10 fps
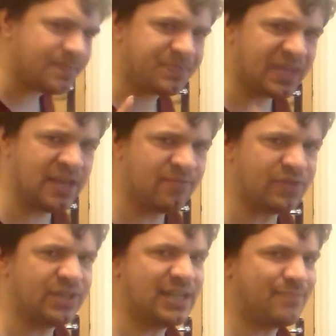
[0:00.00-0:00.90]

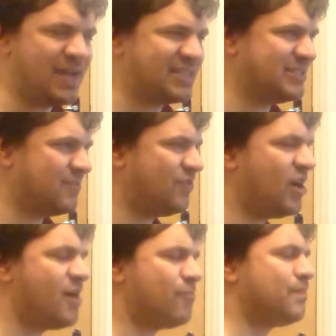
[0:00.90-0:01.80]
Infinitely better,
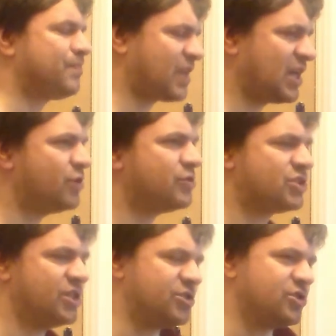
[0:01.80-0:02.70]
far
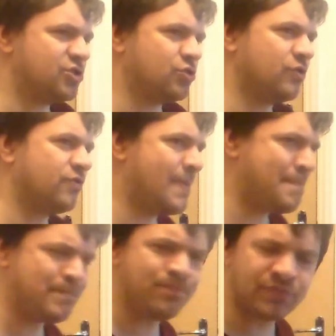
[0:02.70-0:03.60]
closer to the sort of
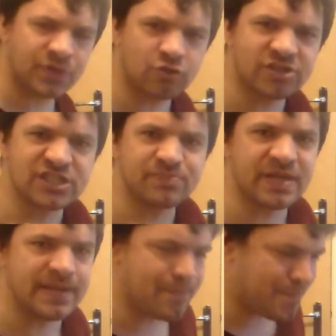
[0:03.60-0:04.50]
crispy